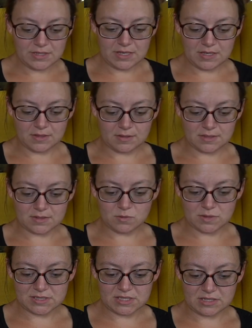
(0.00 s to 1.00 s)
it
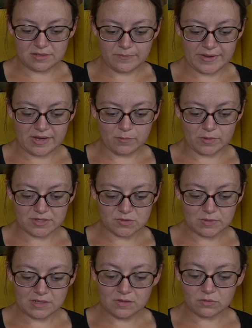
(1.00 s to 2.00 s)
was gonna be
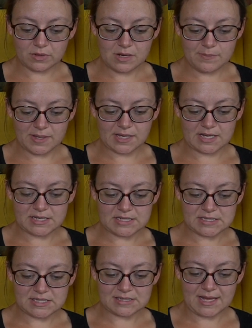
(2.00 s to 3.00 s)
$123
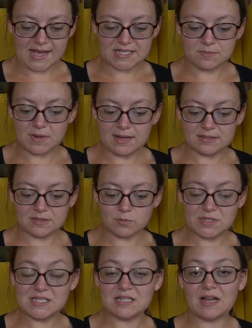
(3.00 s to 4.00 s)
because last month
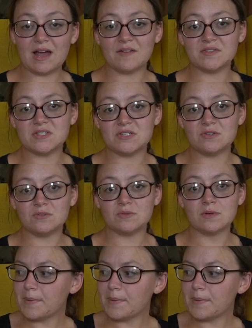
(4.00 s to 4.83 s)
we did have to